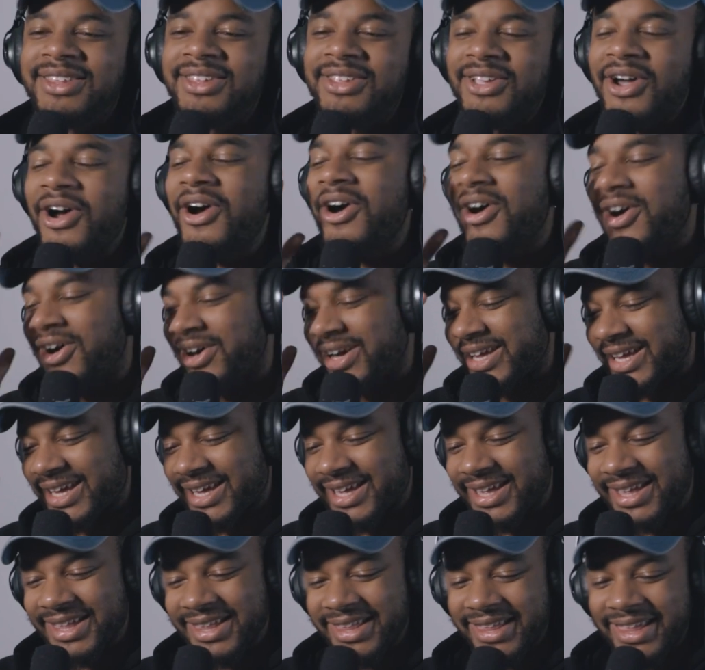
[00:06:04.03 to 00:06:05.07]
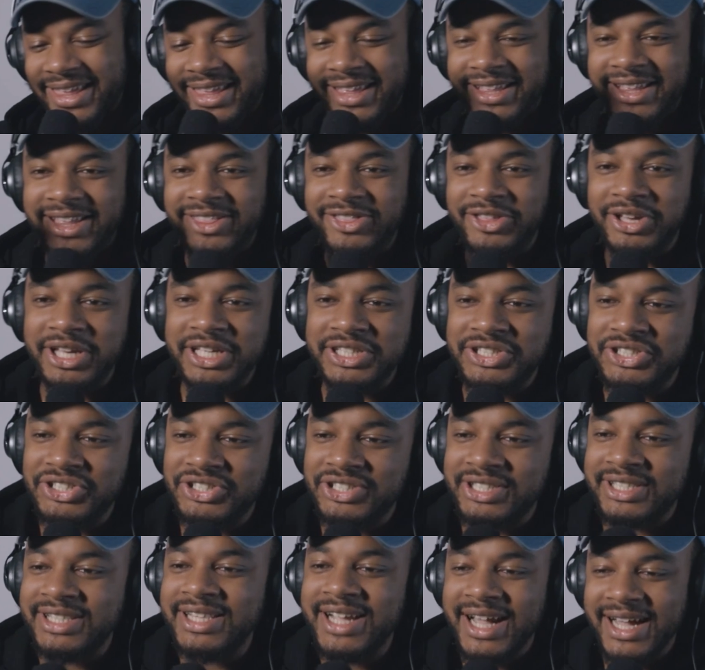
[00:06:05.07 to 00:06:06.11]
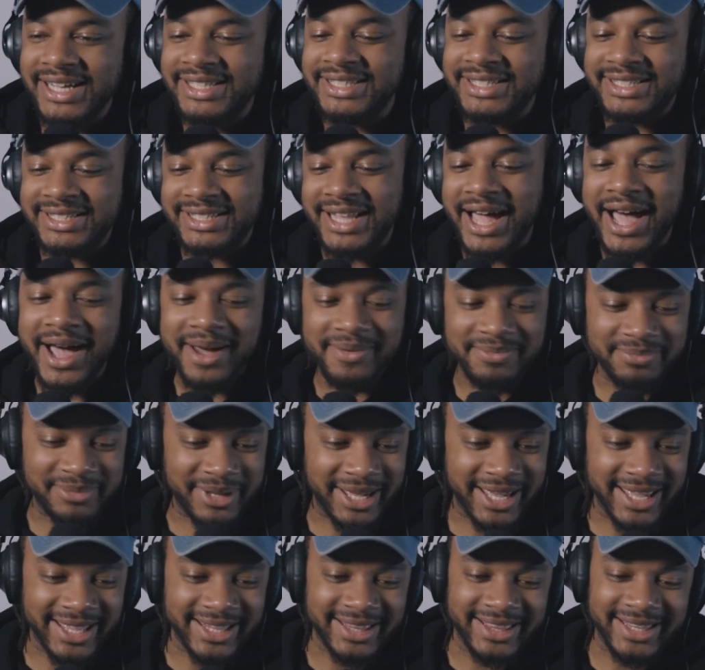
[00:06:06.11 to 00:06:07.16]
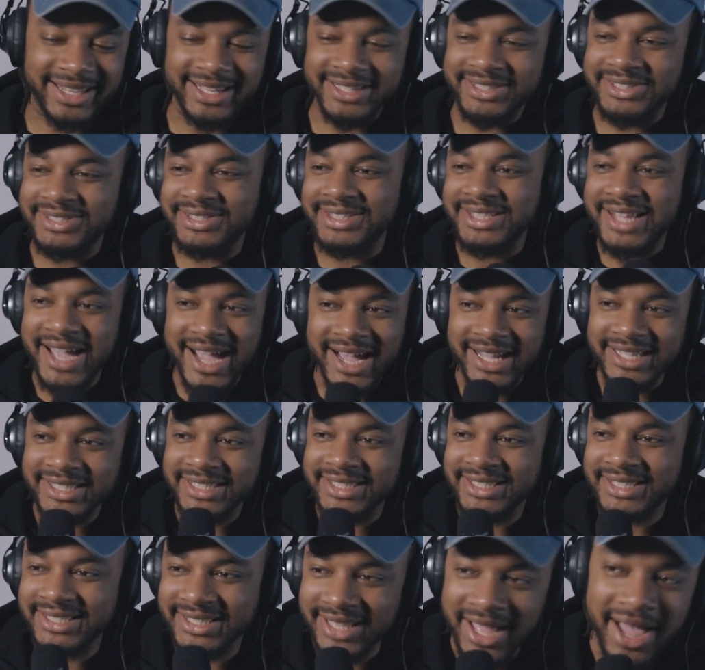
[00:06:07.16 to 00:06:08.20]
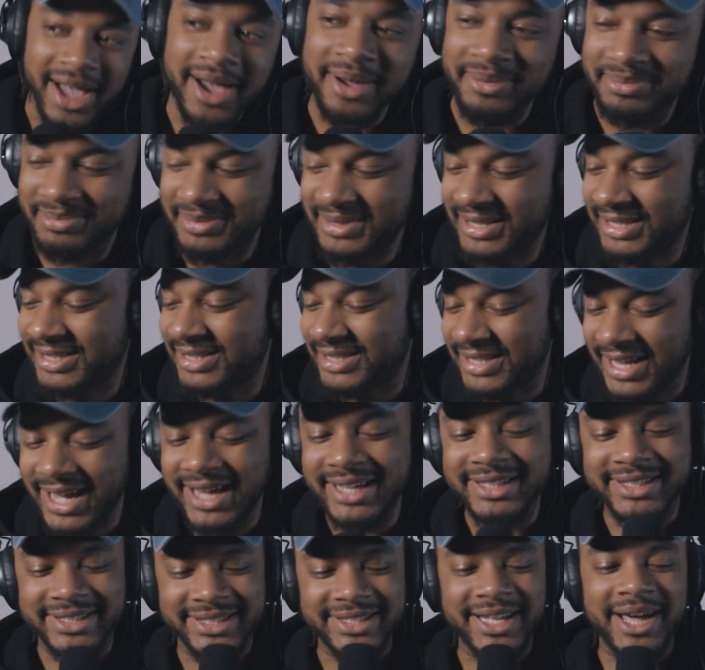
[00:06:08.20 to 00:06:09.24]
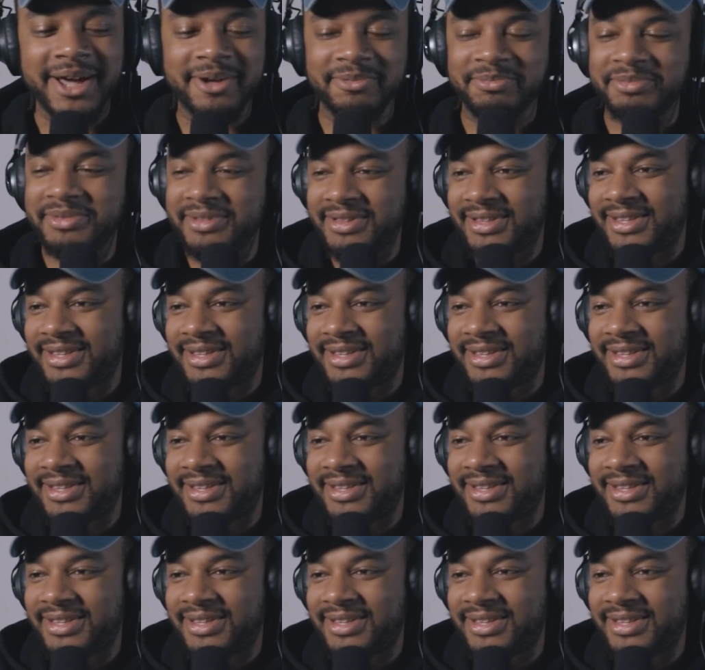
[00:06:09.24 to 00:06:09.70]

Dog, it, it's just nonstop, man. It's nonstop. It's nonstop.